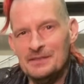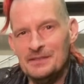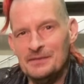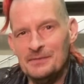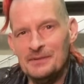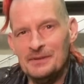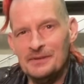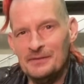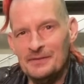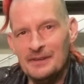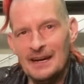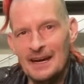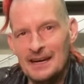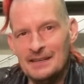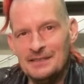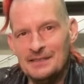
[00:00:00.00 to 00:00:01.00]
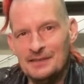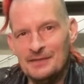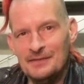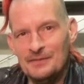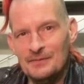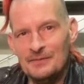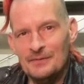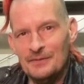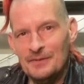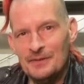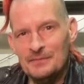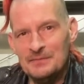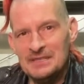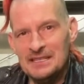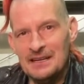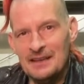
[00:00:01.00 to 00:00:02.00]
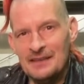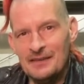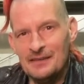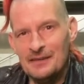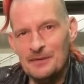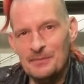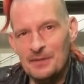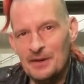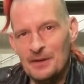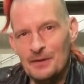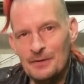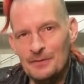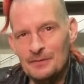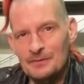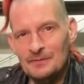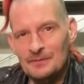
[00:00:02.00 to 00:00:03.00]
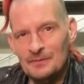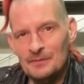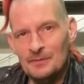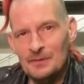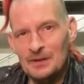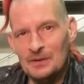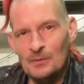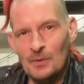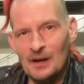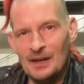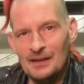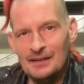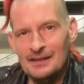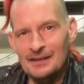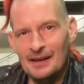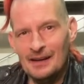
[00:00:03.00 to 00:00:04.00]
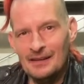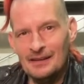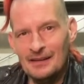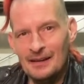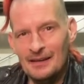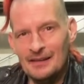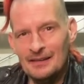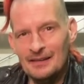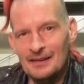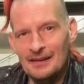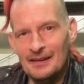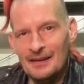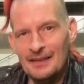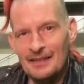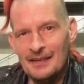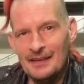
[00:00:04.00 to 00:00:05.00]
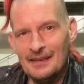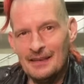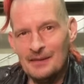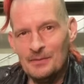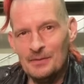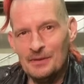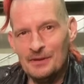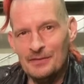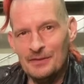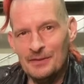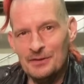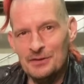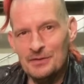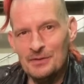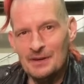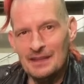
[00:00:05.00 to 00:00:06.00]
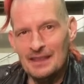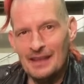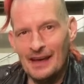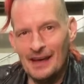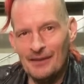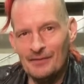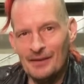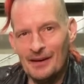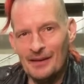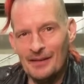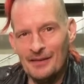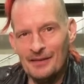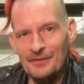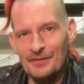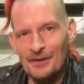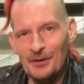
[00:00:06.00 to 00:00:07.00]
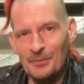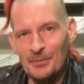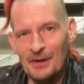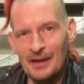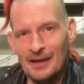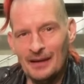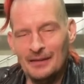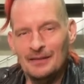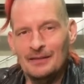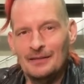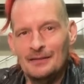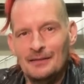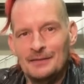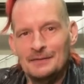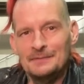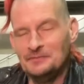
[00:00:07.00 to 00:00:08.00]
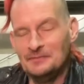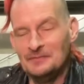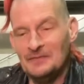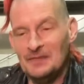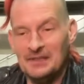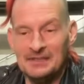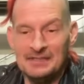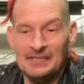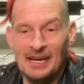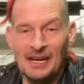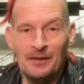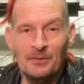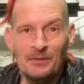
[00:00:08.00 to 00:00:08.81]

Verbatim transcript: a real reaction from C-3PO when welded. I think he would have enjoyed that rather than felt pain, because I